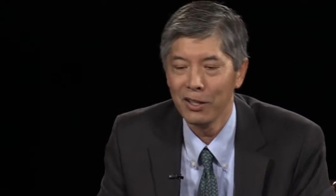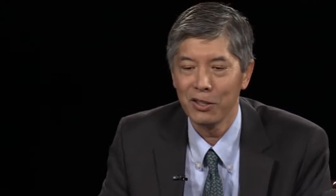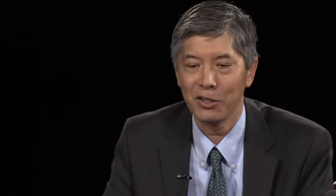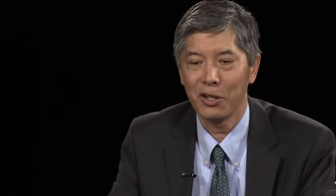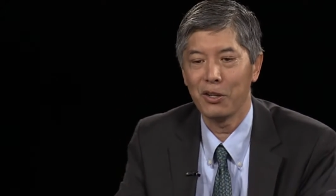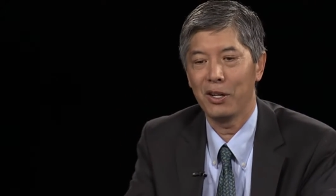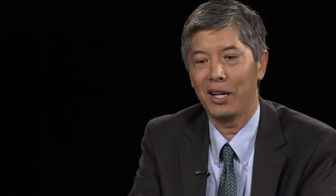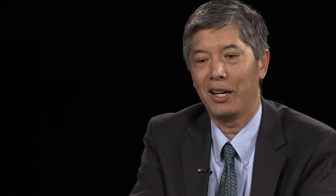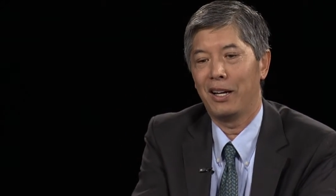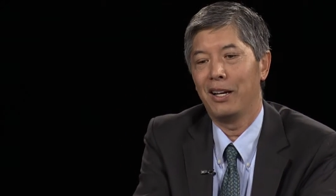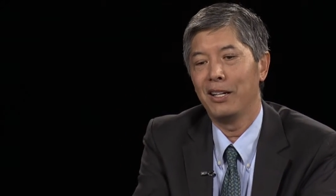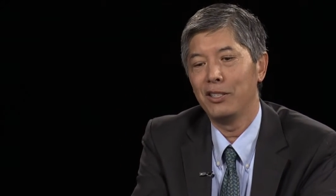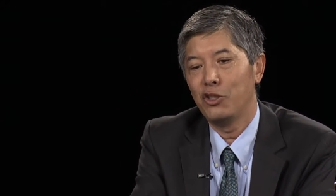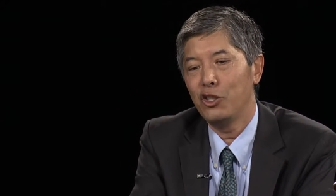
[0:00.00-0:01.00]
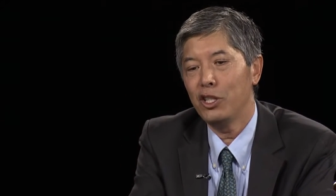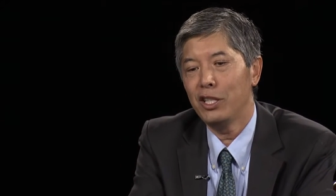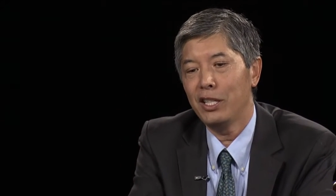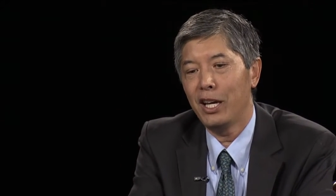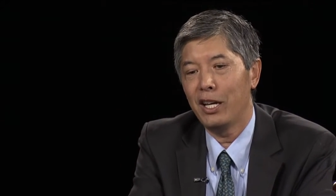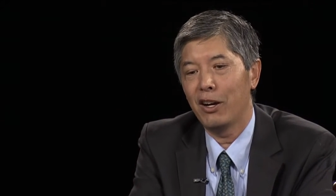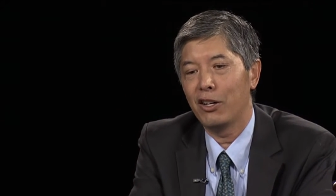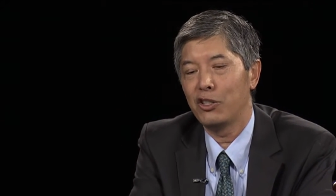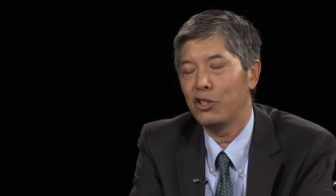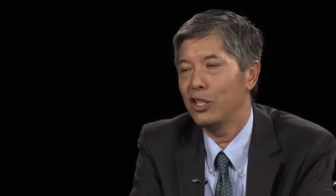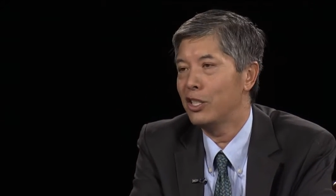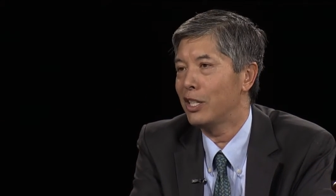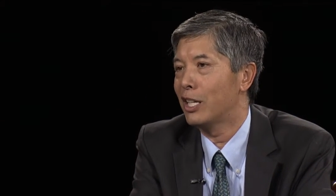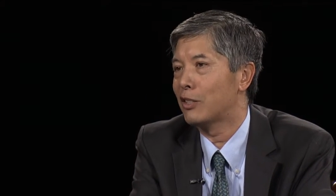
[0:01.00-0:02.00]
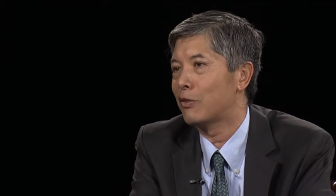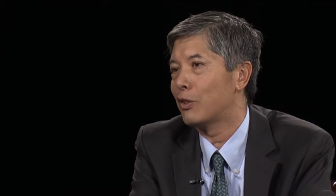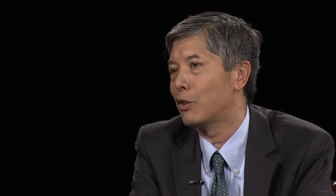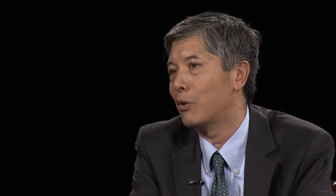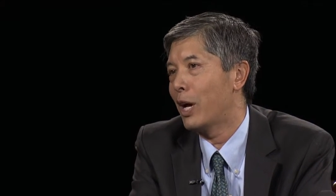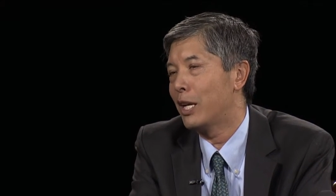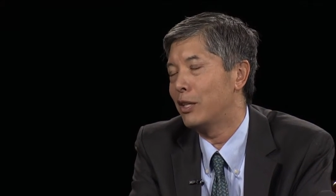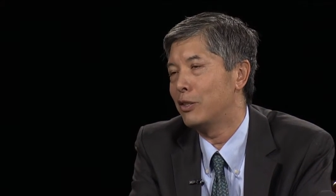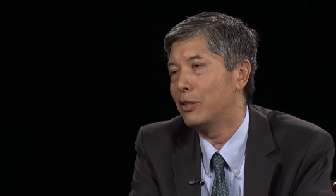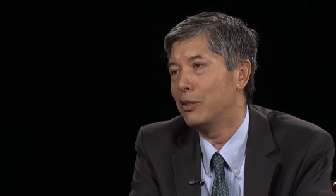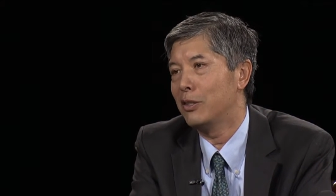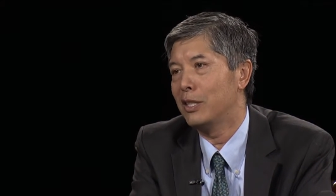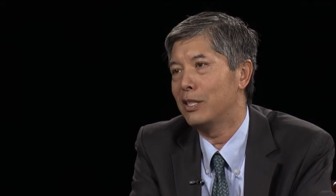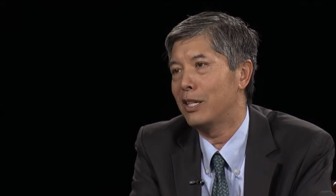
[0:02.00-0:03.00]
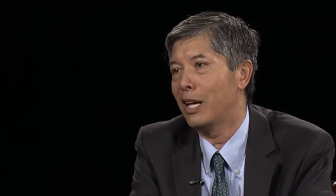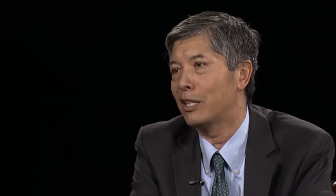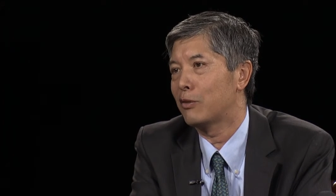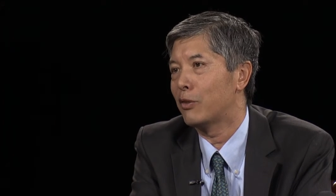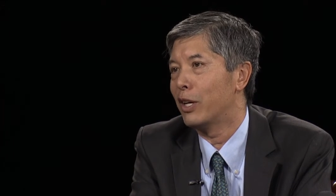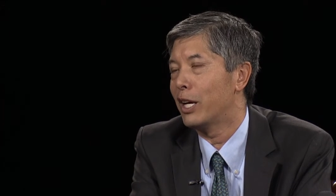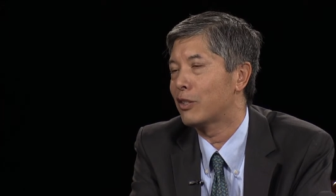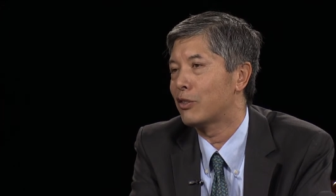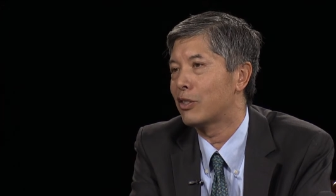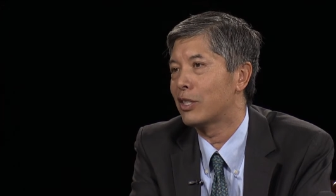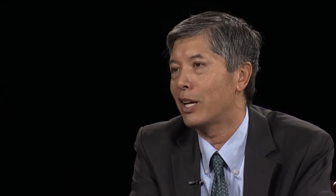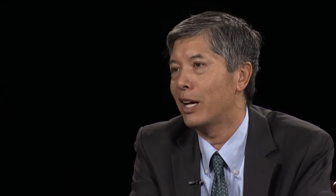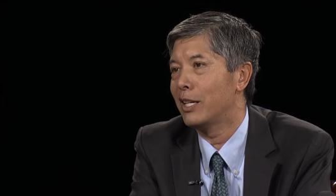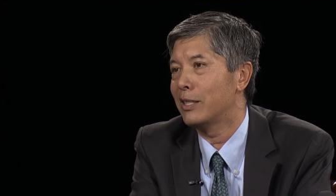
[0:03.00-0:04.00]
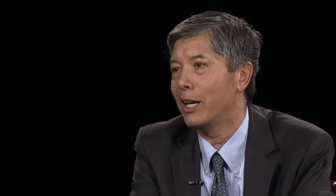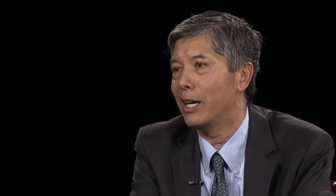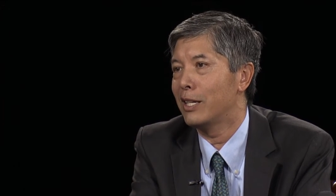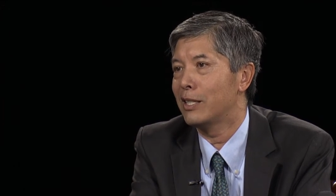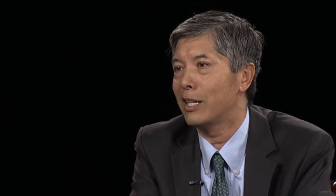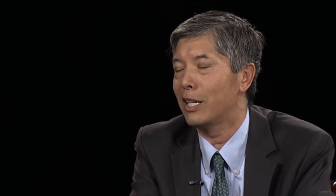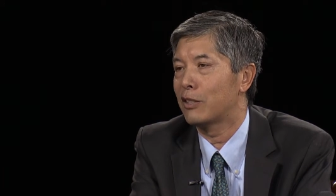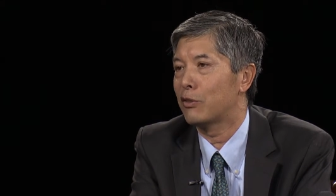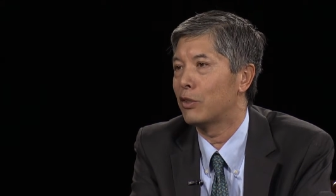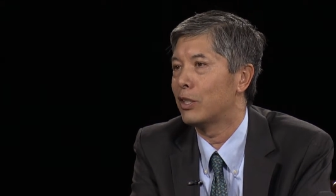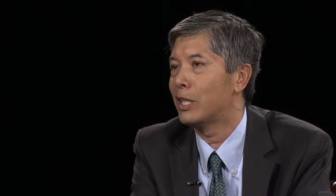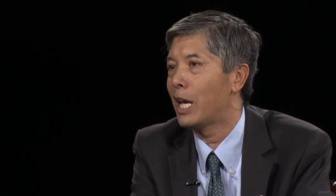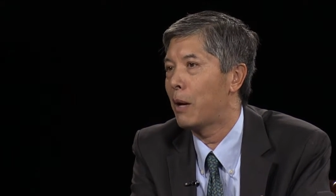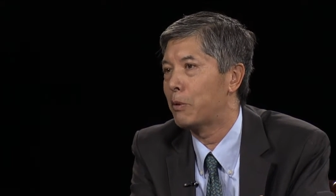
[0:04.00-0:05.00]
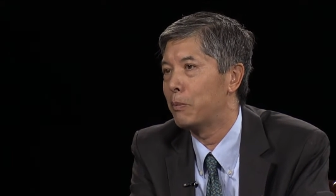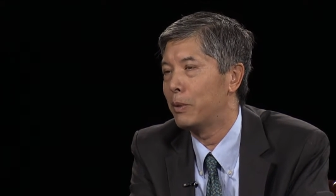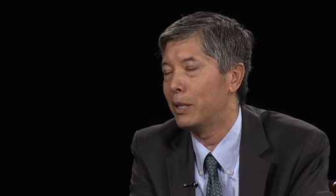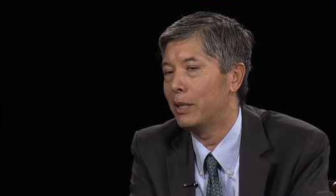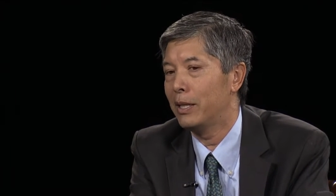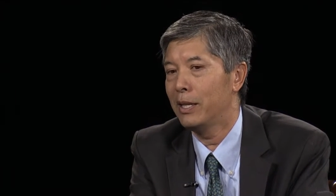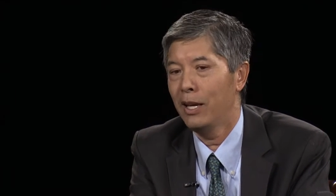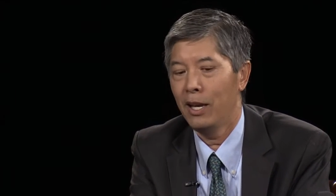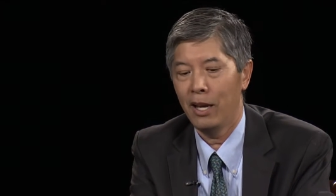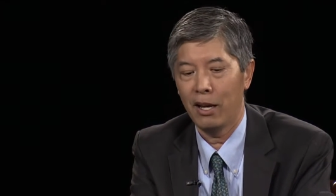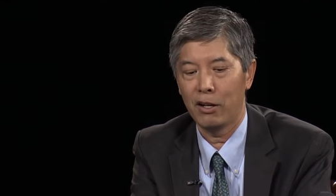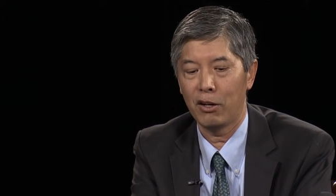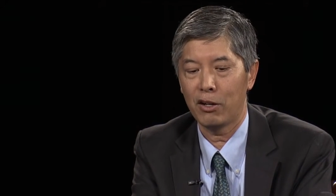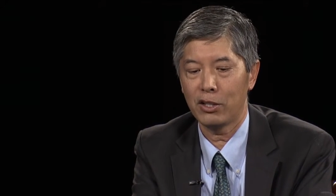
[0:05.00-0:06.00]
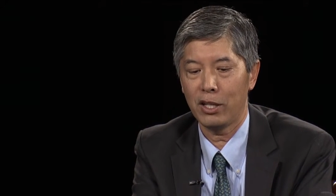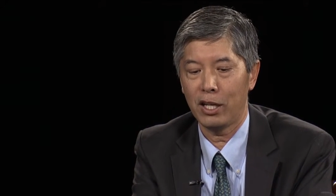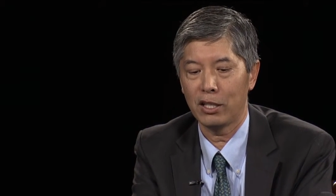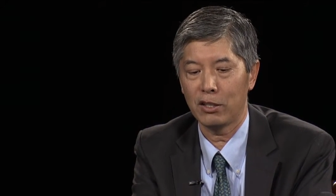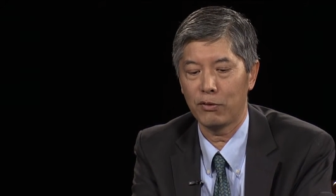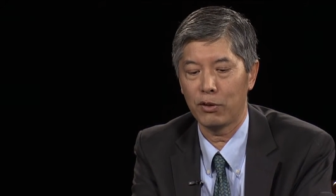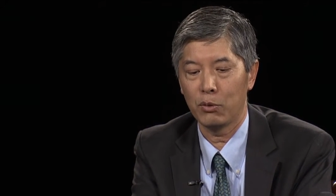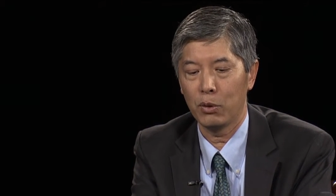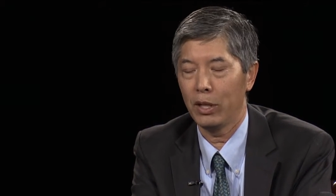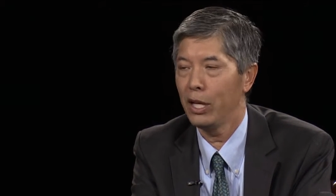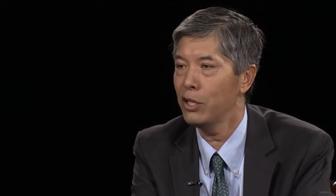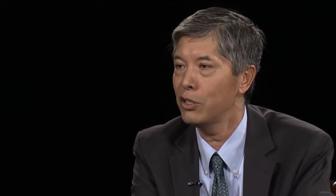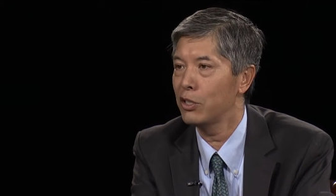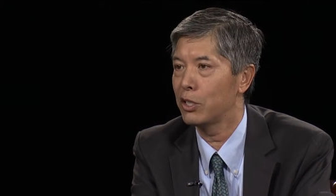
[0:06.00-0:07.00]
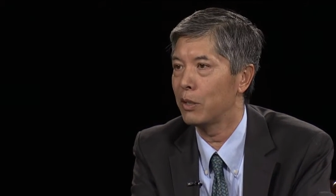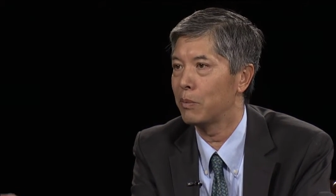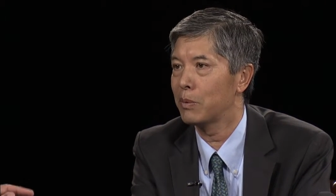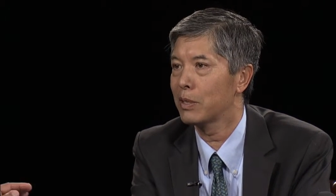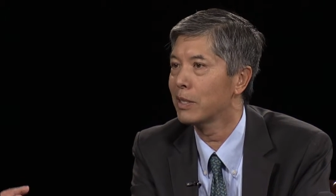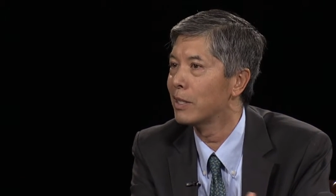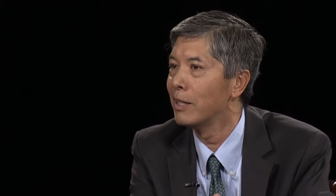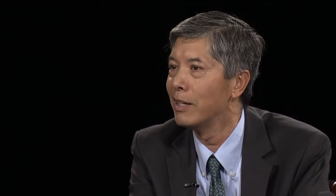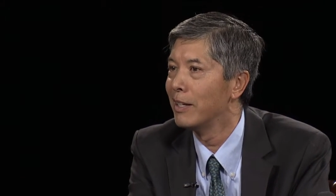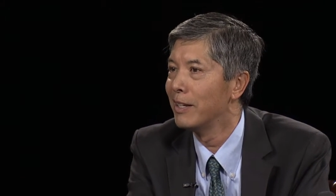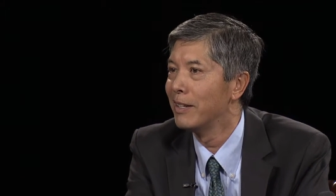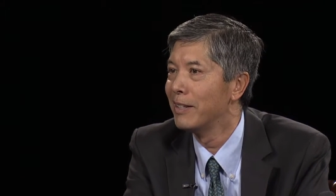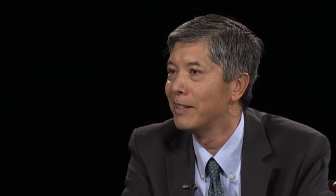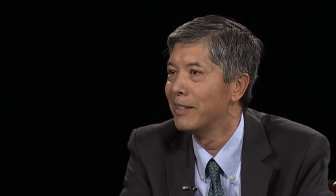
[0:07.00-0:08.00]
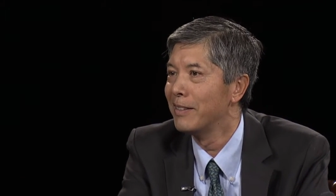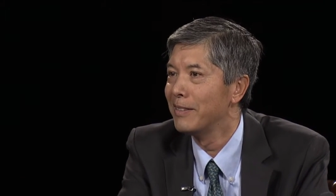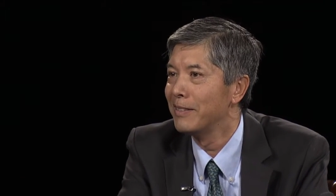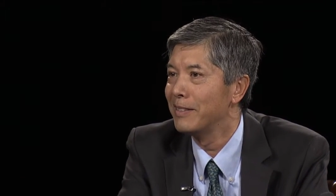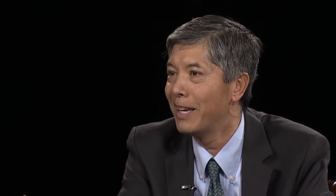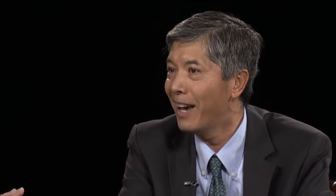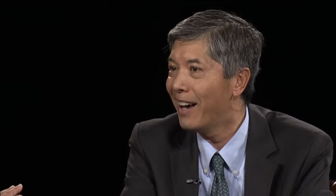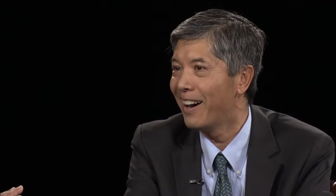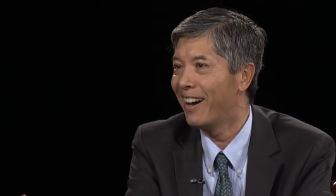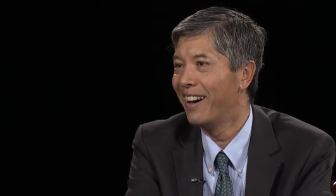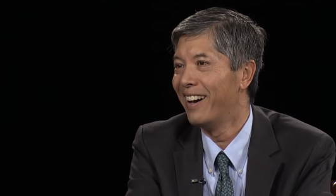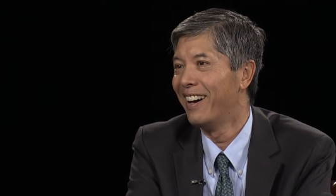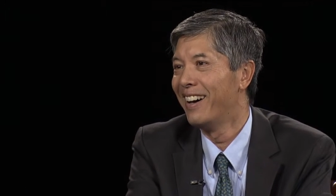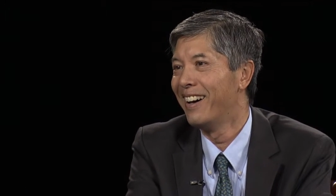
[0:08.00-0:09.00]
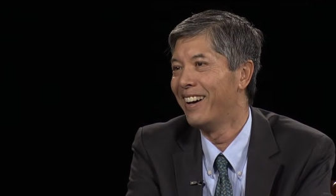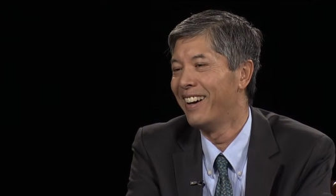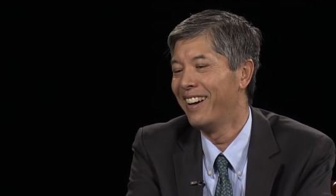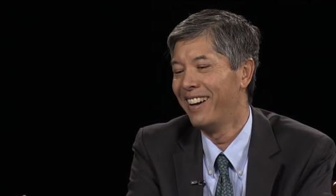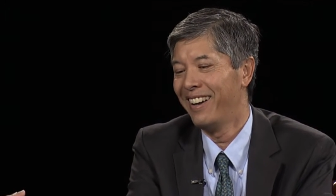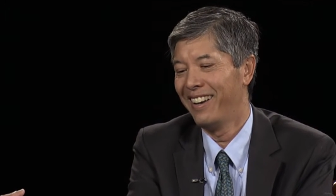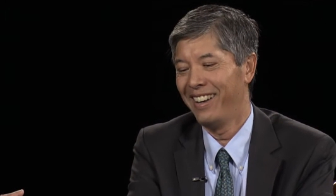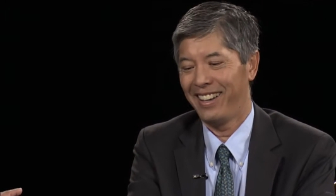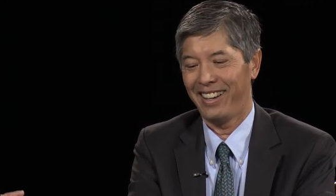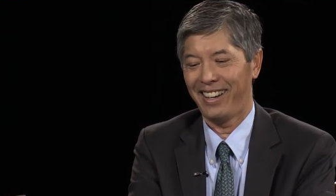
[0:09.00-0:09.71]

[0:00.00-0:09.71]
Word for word: So uh, G-E-A-R, G stands for gratitude, E stands for exercise, A stands for adaptability, and R stands for relationships. Gratitude? Yeah. Tell me what,